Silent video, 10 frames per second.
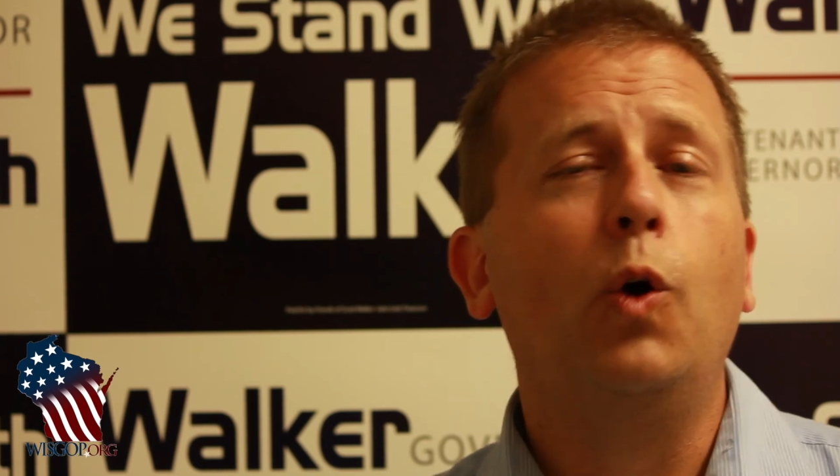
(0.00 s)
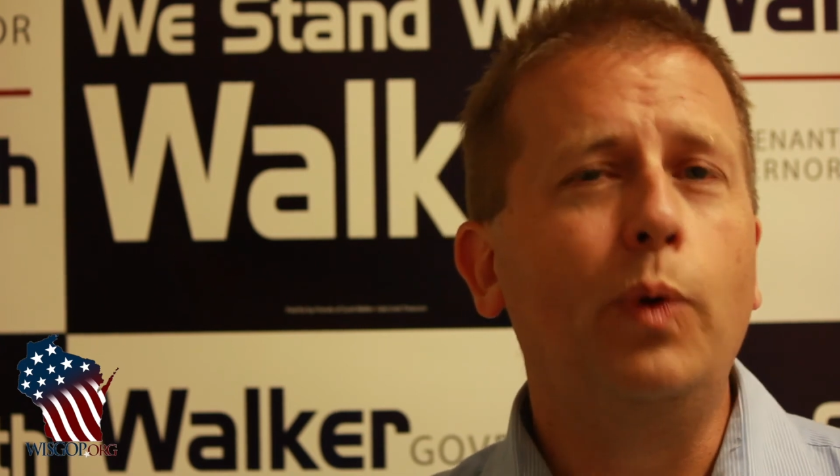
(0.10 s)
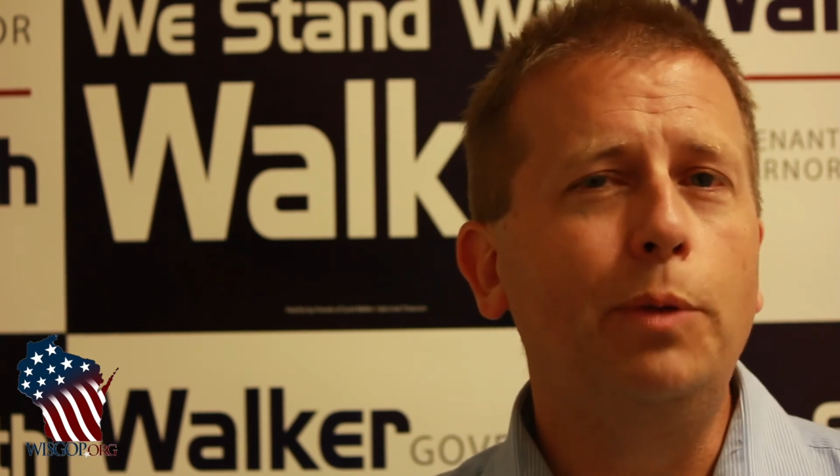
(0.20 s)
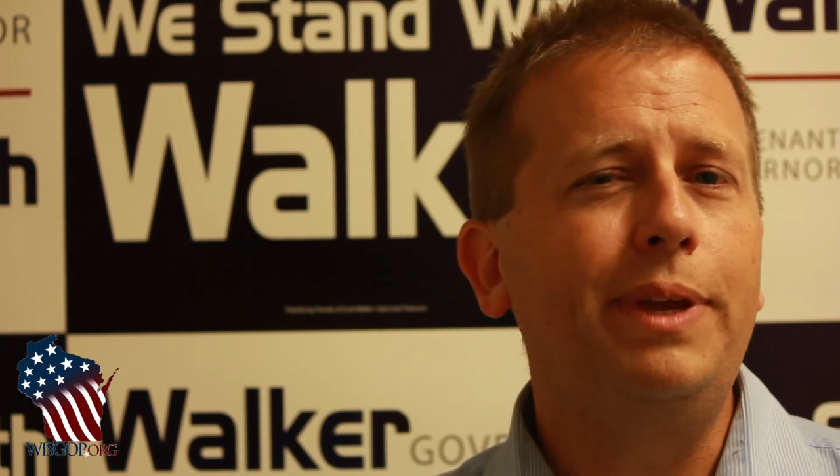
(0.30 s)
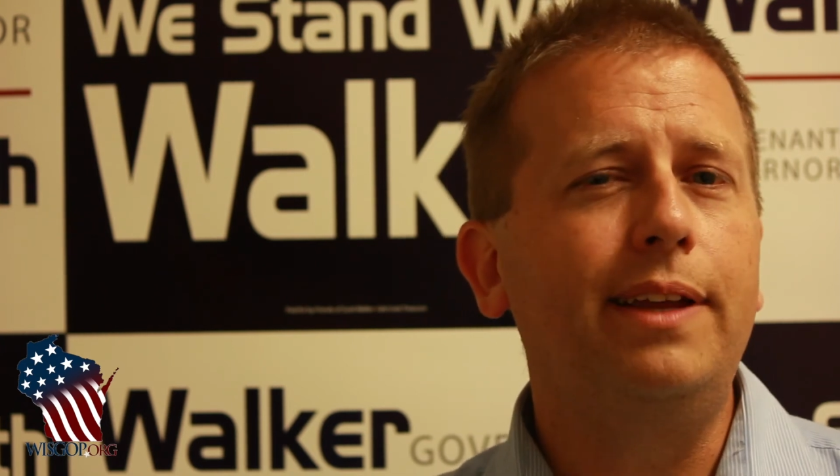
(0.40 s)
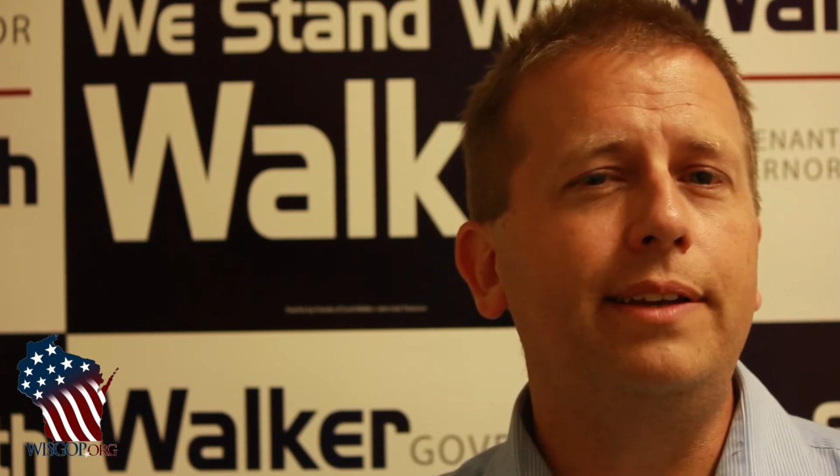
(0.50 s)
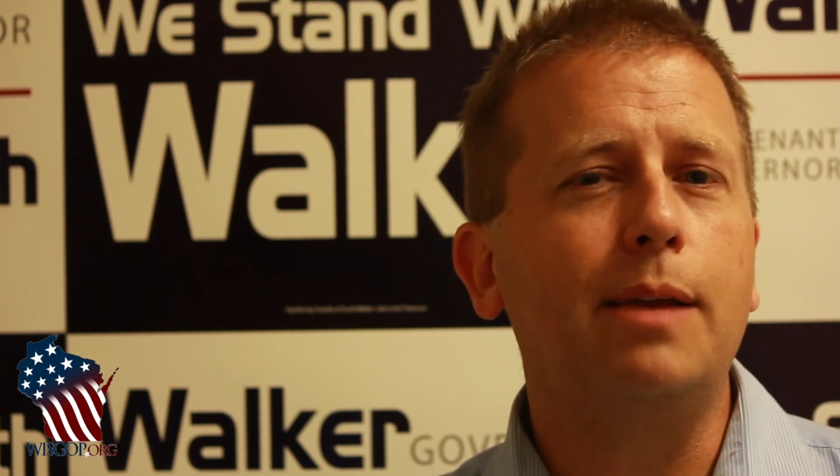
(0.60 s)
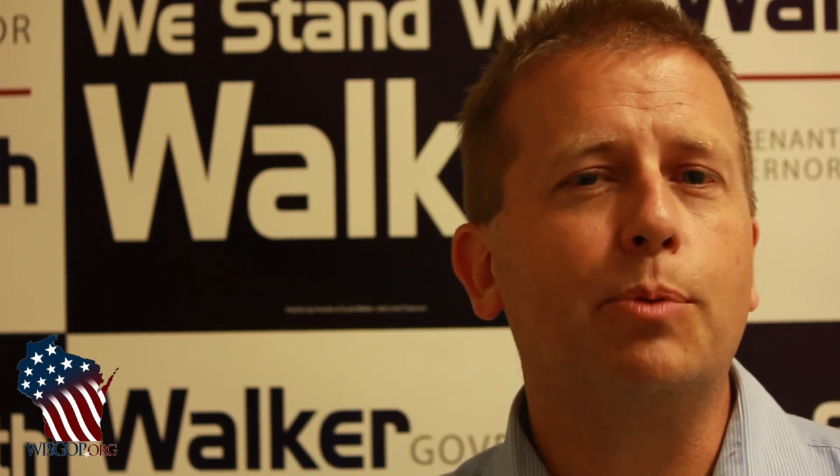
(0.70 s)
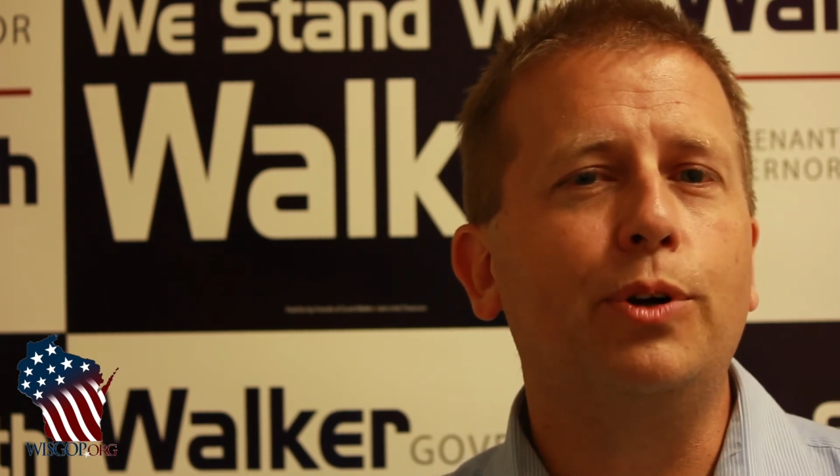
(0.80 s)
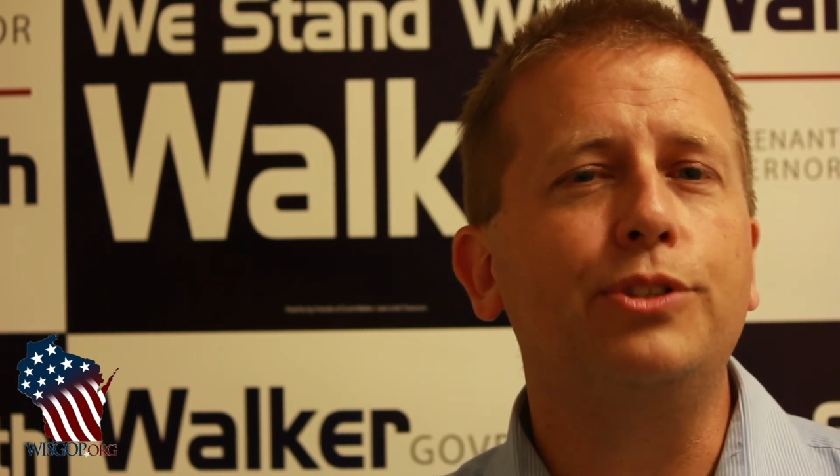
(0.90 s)
We'll be in
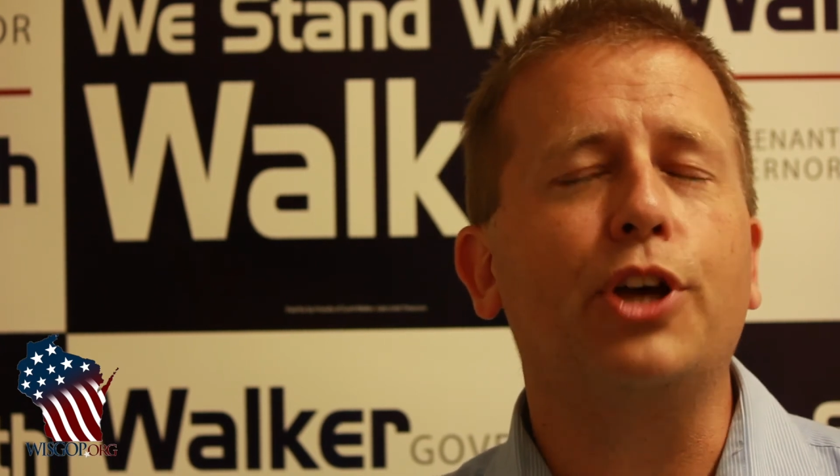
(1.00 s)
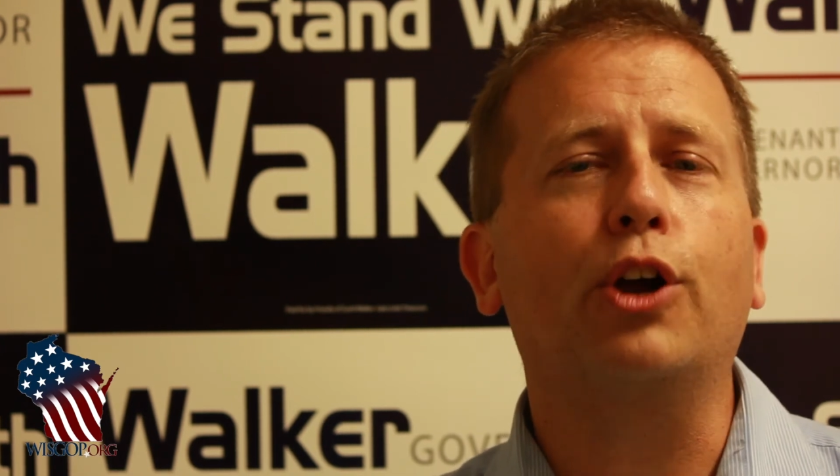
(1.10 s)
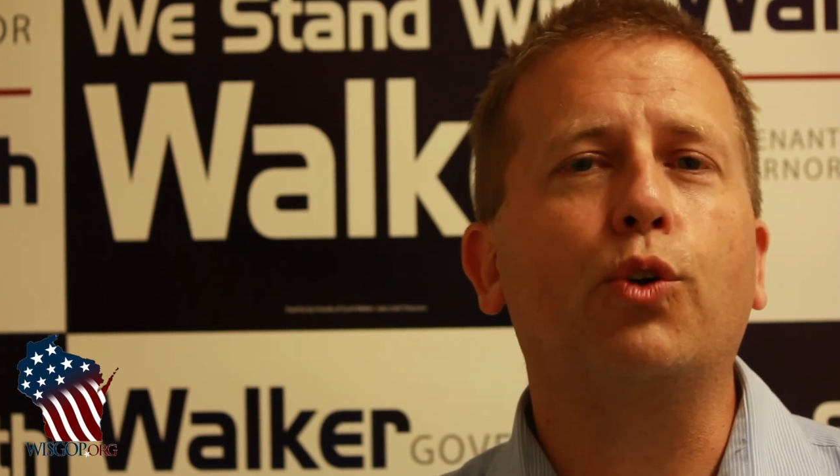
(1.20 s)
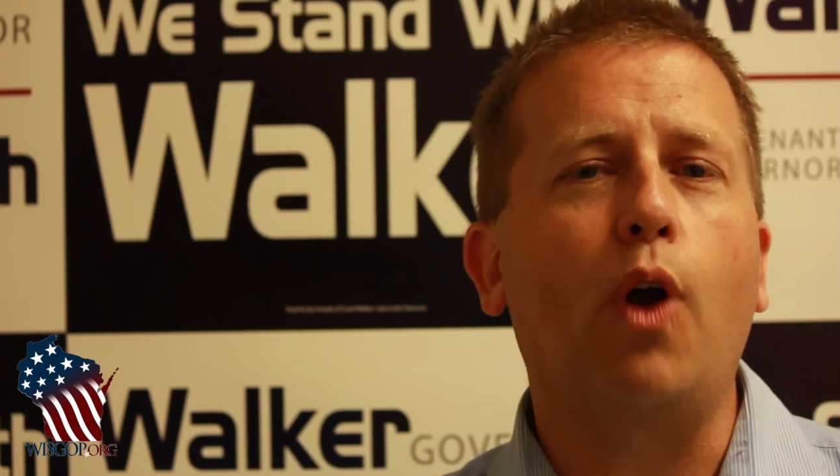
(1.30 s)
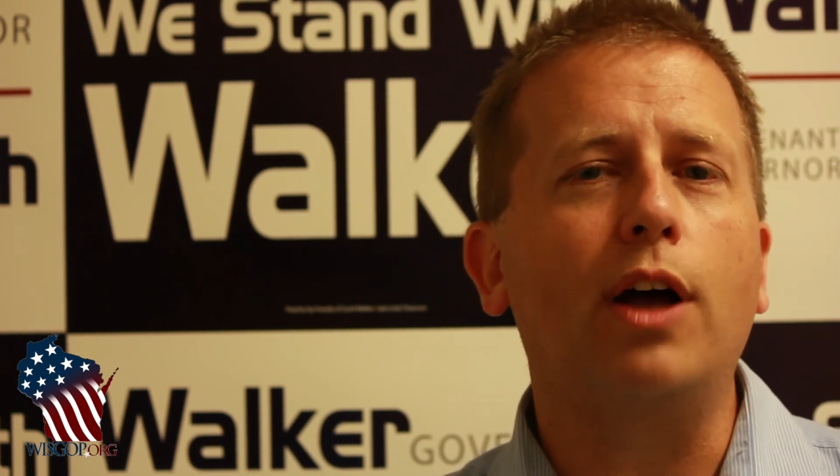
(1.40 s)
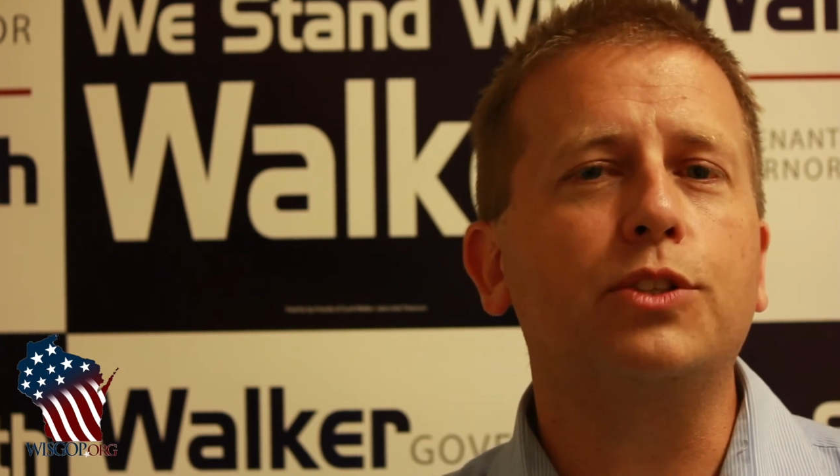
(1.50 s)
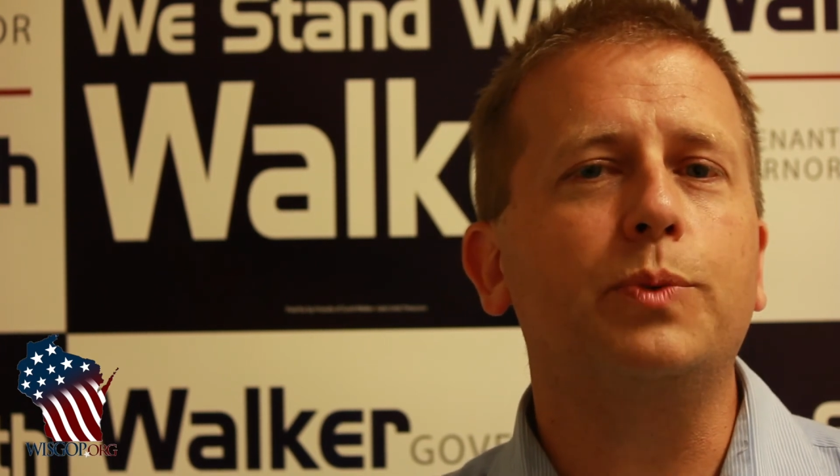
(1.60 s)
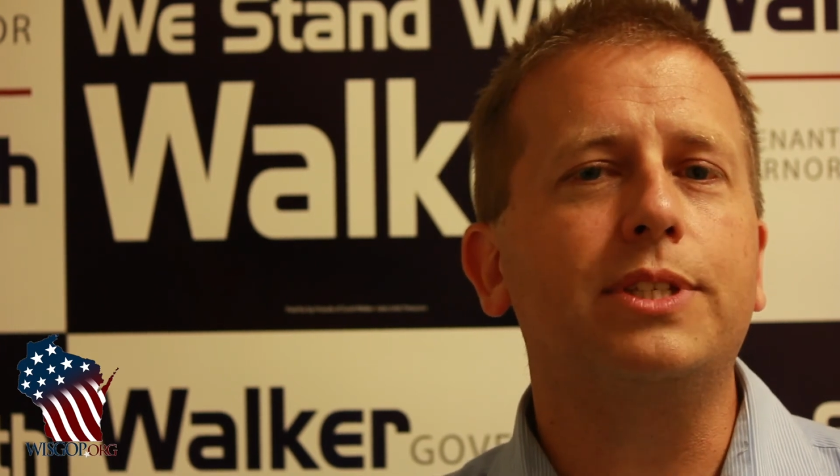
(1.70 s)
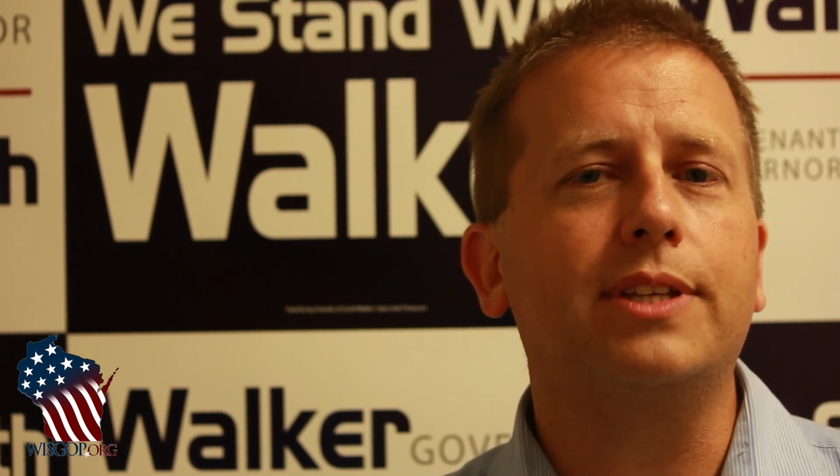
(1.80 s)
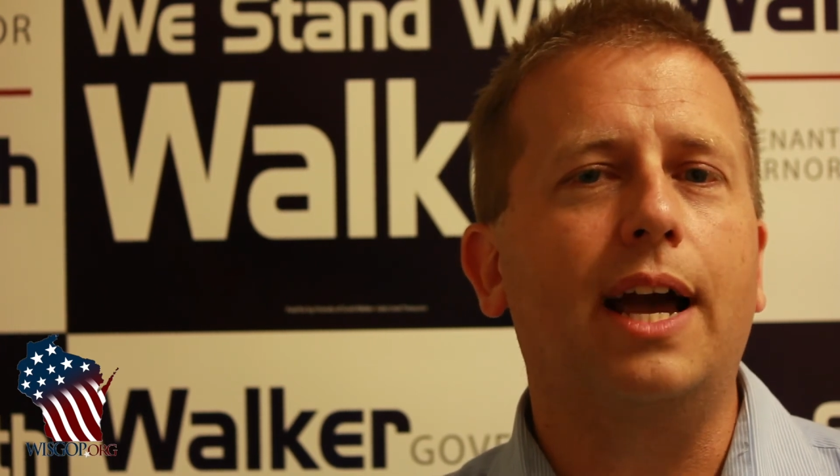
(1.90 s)
neighborhoods across
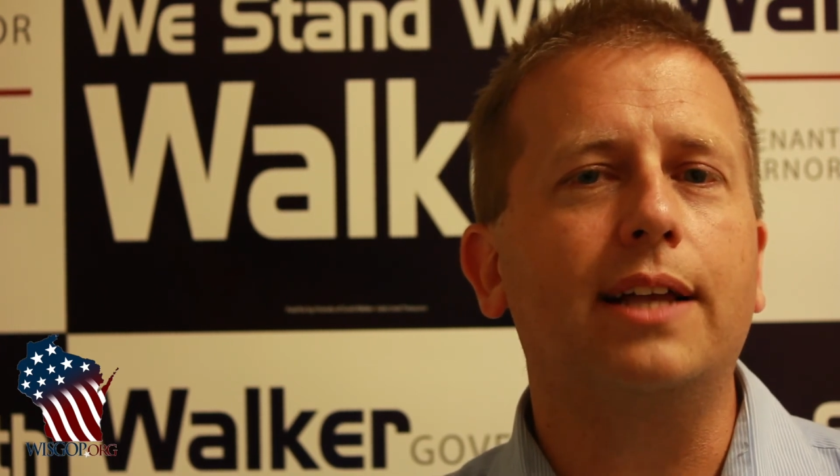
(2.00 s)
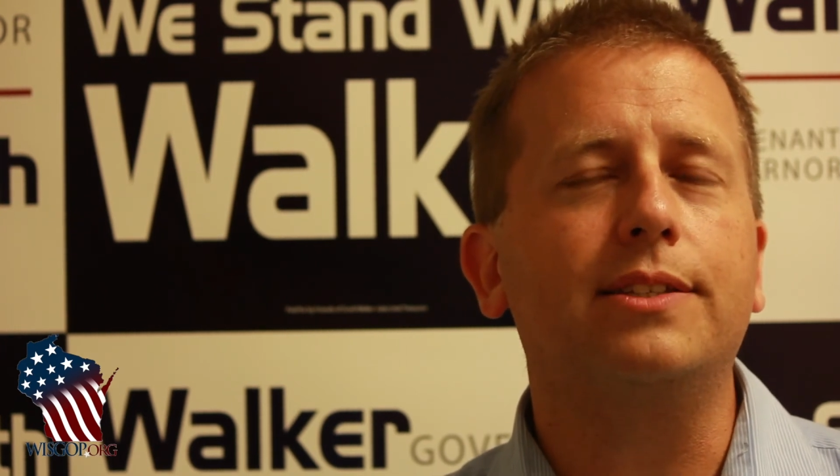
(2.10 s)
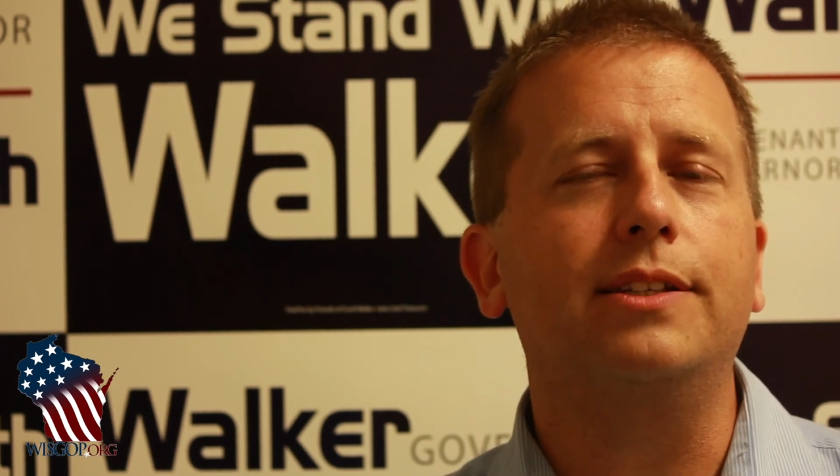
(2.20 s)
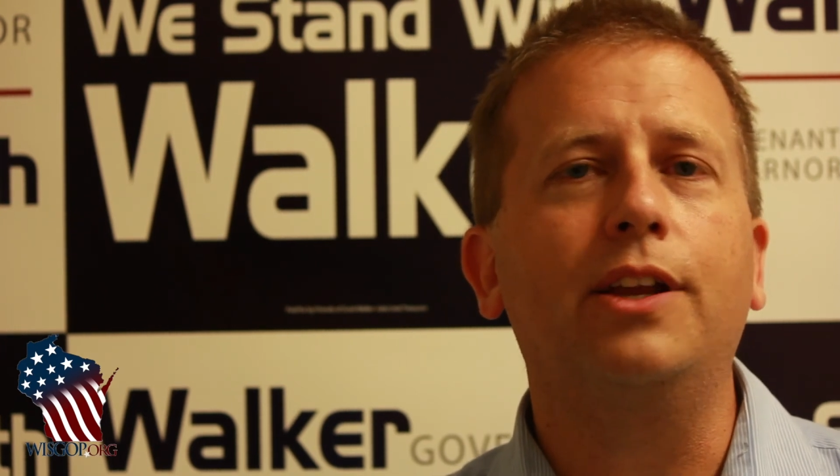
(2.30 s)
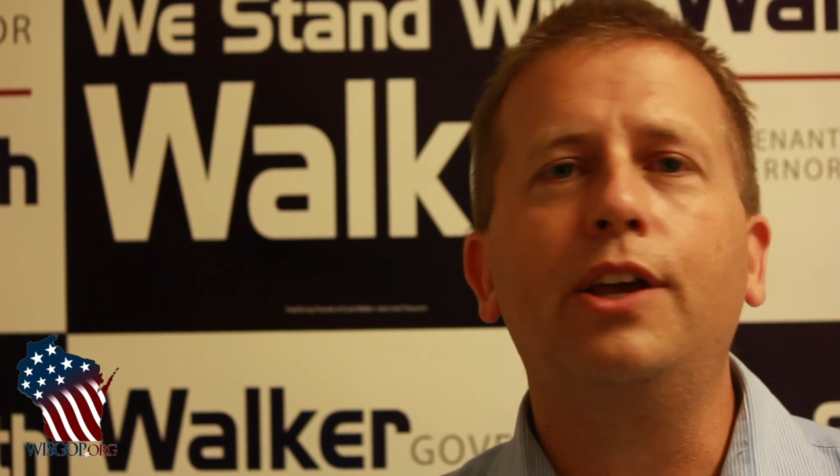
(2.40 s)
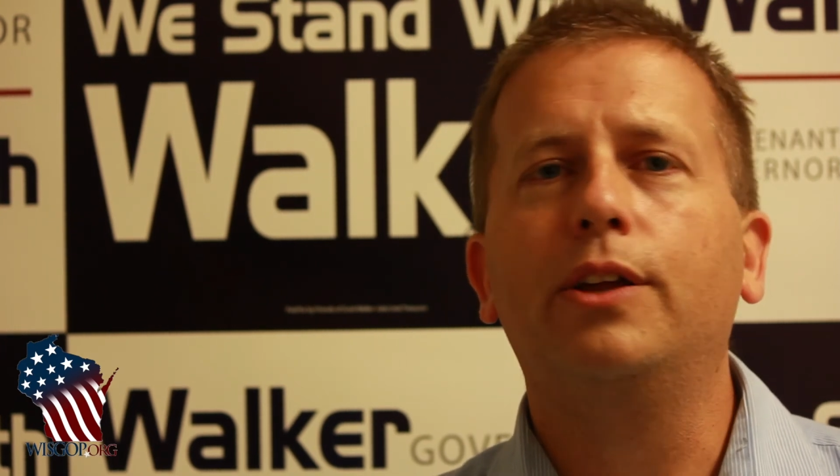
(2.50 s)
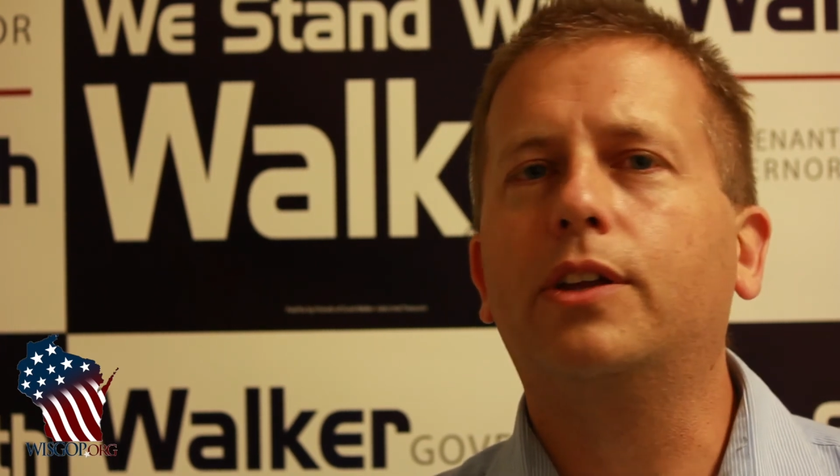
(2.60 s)
Wisconsin,